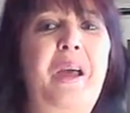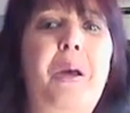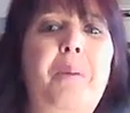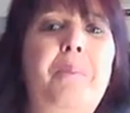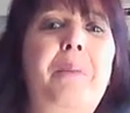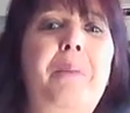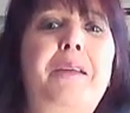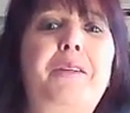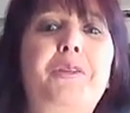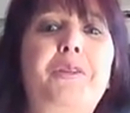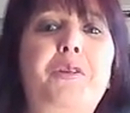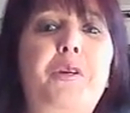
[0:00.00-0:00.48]

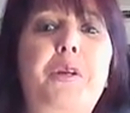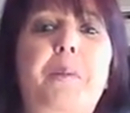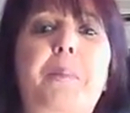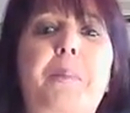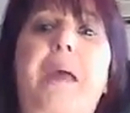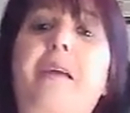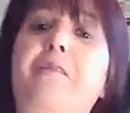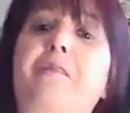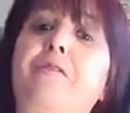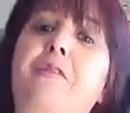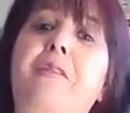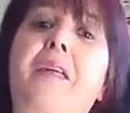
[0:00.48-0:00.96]
Make sure you're
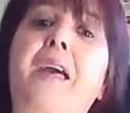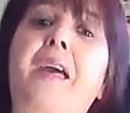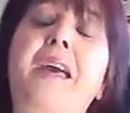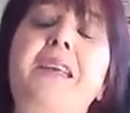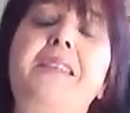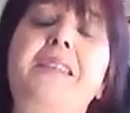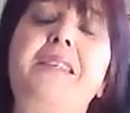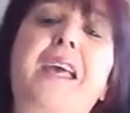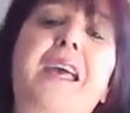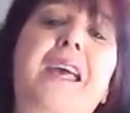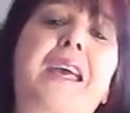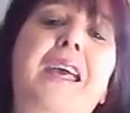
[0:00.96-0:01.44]
back for
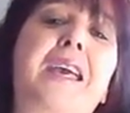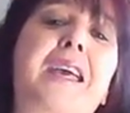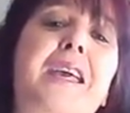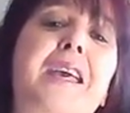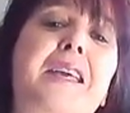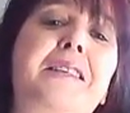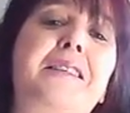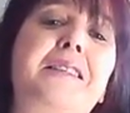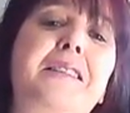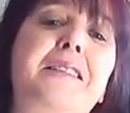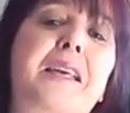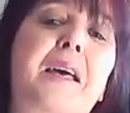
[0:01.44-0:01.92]
that.
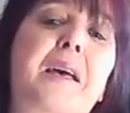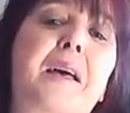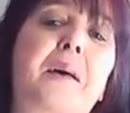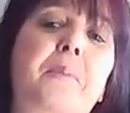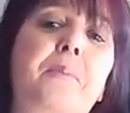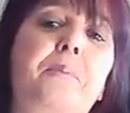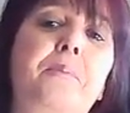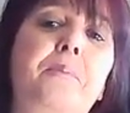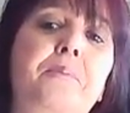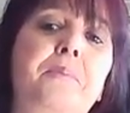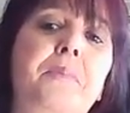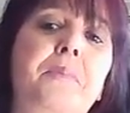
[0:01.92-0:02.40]
And
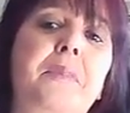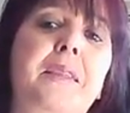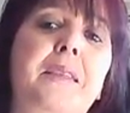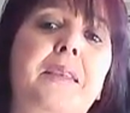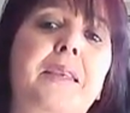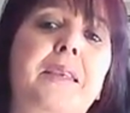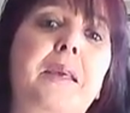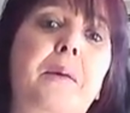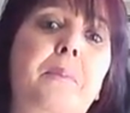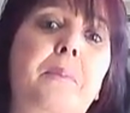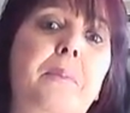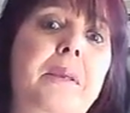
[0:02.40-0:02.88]

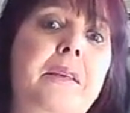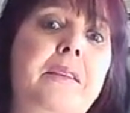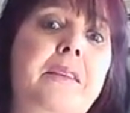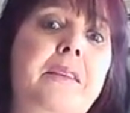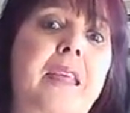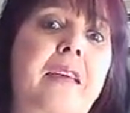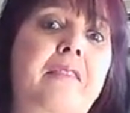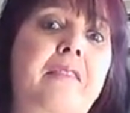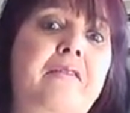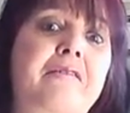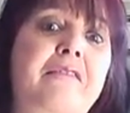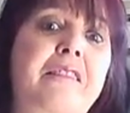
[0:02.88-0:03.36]
be in
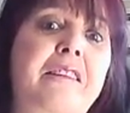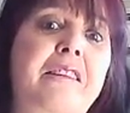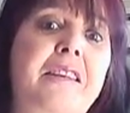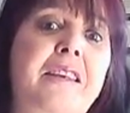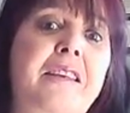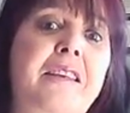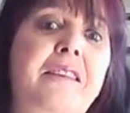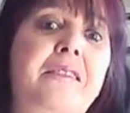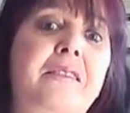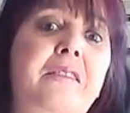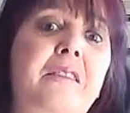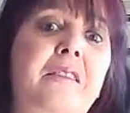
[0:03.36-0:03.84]
that
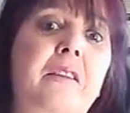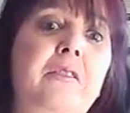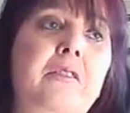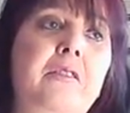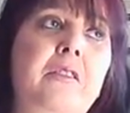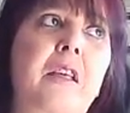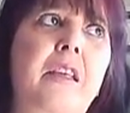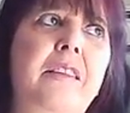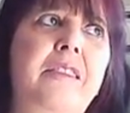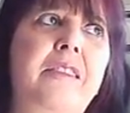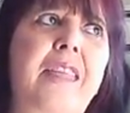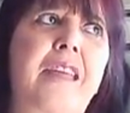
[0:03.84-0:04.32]
reading,
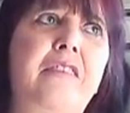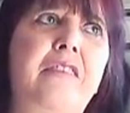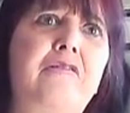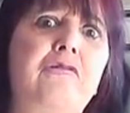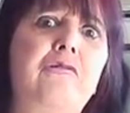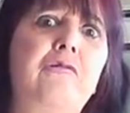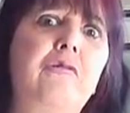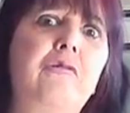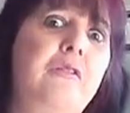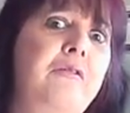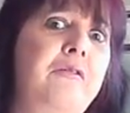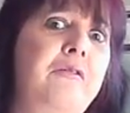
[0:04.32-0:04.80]
in that
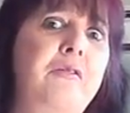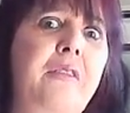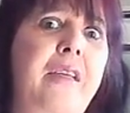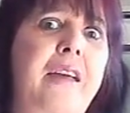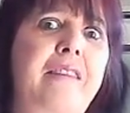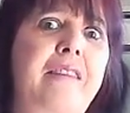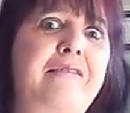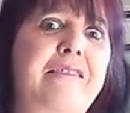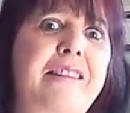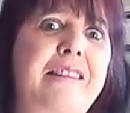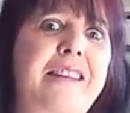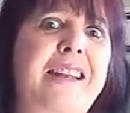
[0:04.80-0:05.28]
draw for
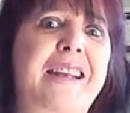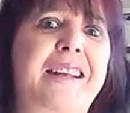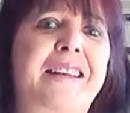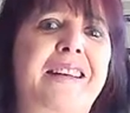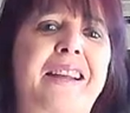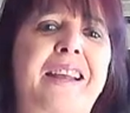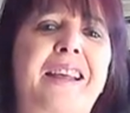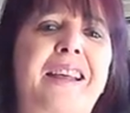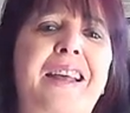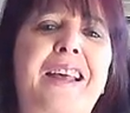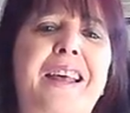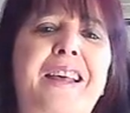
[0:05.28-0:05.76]
that reading.
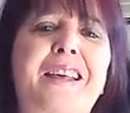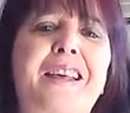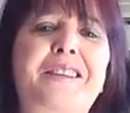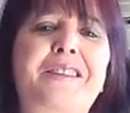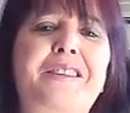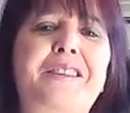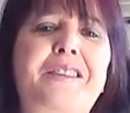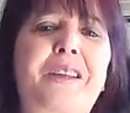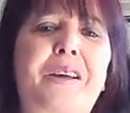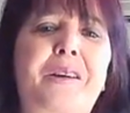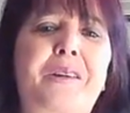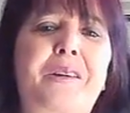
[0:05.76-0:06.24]

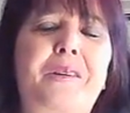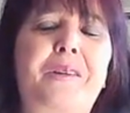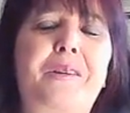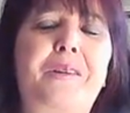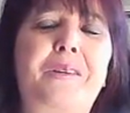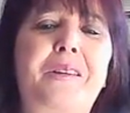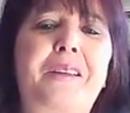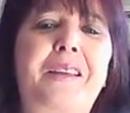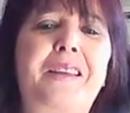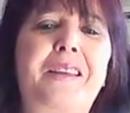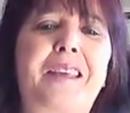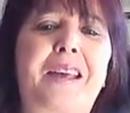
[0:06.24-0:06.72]
So
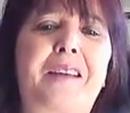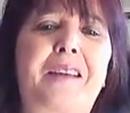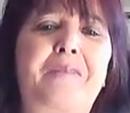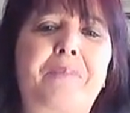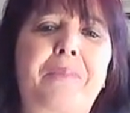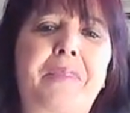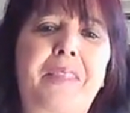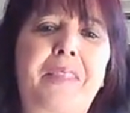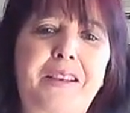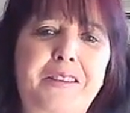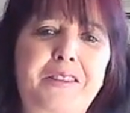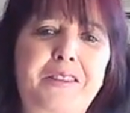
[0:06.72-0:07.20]
yeah,
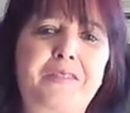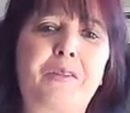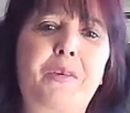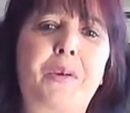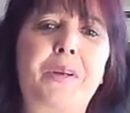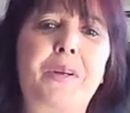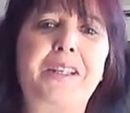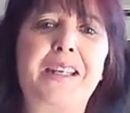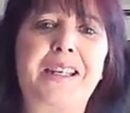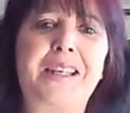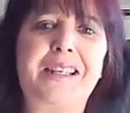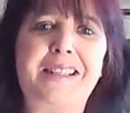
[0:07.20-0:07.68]
thanks for
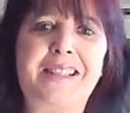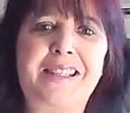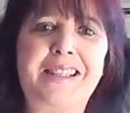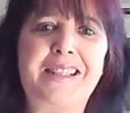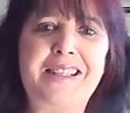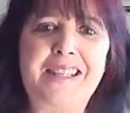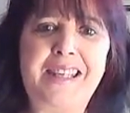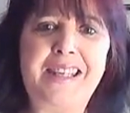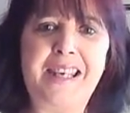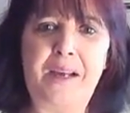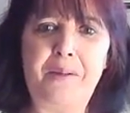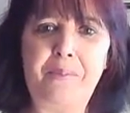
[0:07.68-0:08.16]
watching.
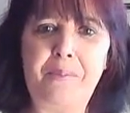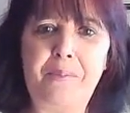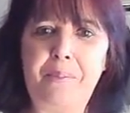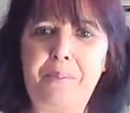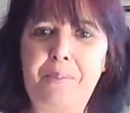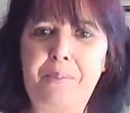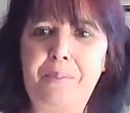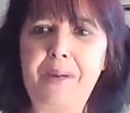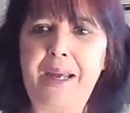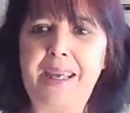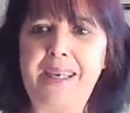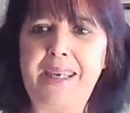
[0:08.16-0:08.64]
See ya.
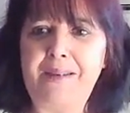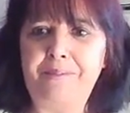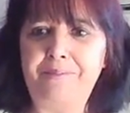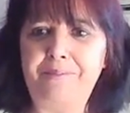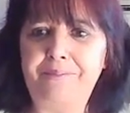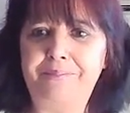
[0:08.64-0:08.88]
Bye.